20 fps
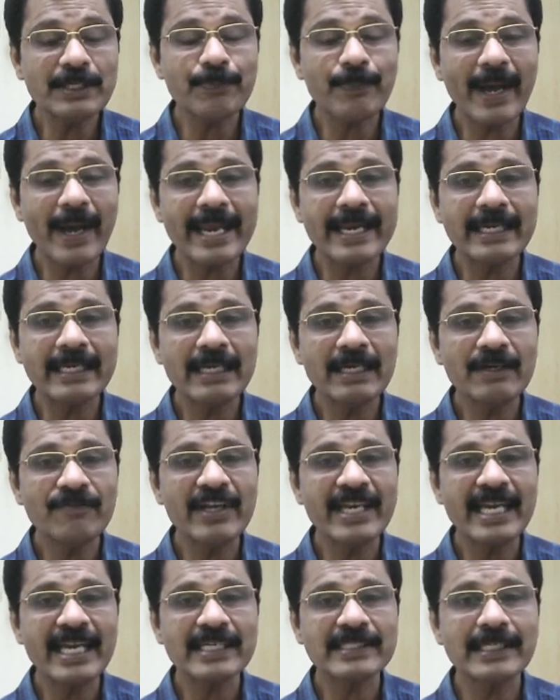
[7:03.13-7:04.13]
parallel
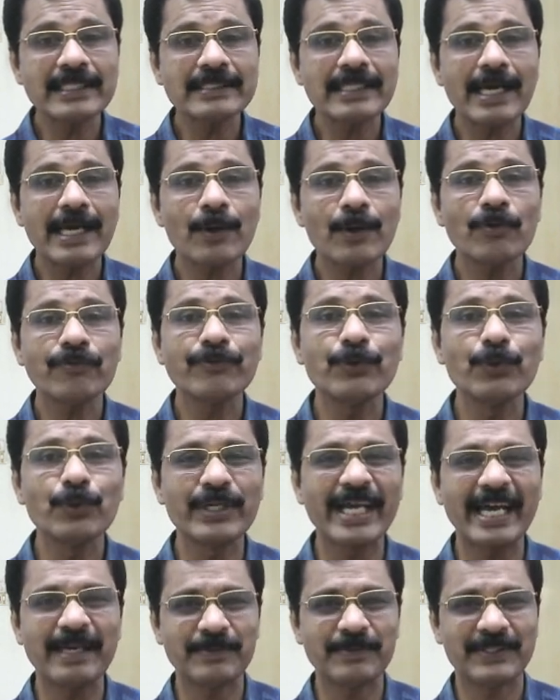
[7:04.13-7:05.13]
venations are of two
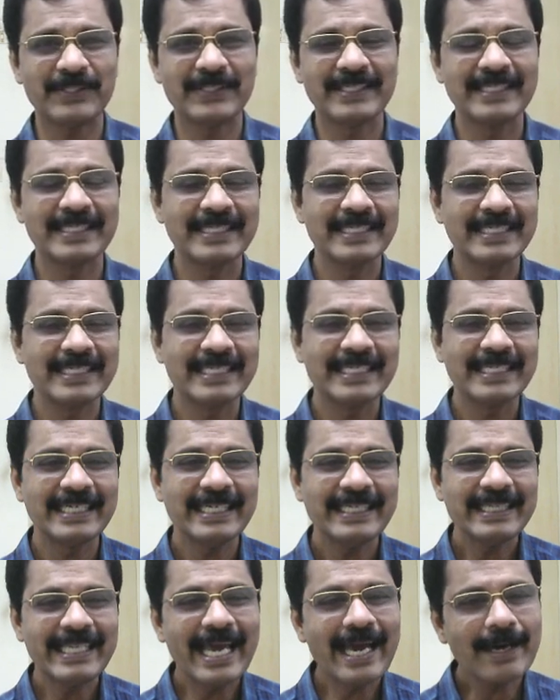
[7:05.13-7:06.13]
types.
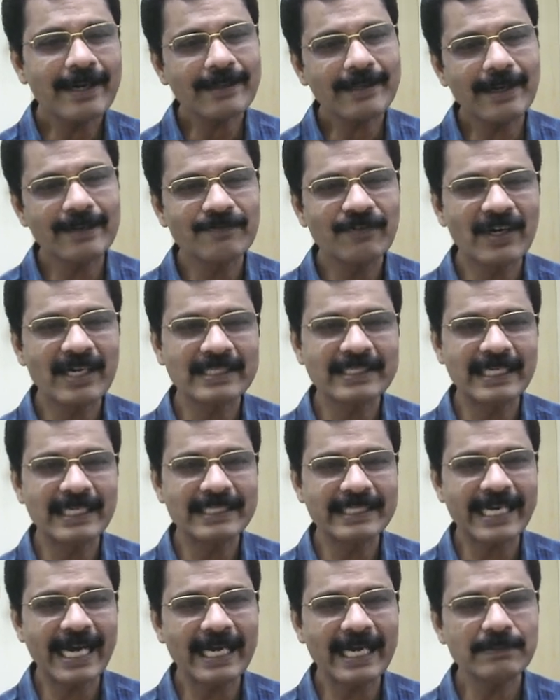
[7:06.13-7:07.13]
They are
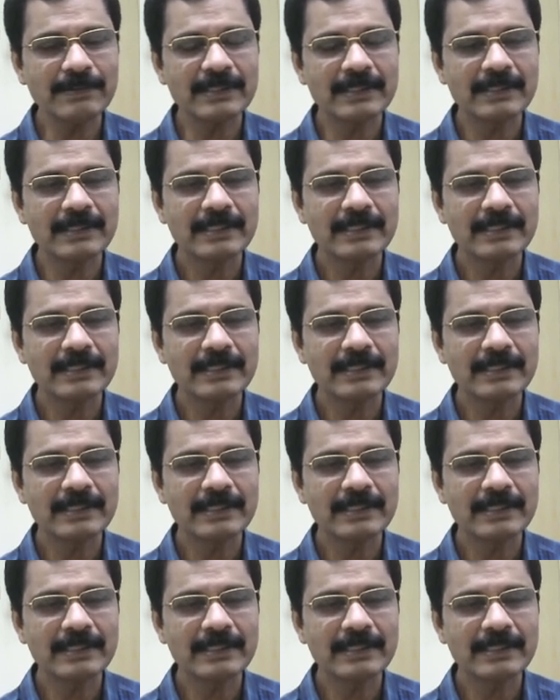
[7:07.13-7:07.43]
convergent types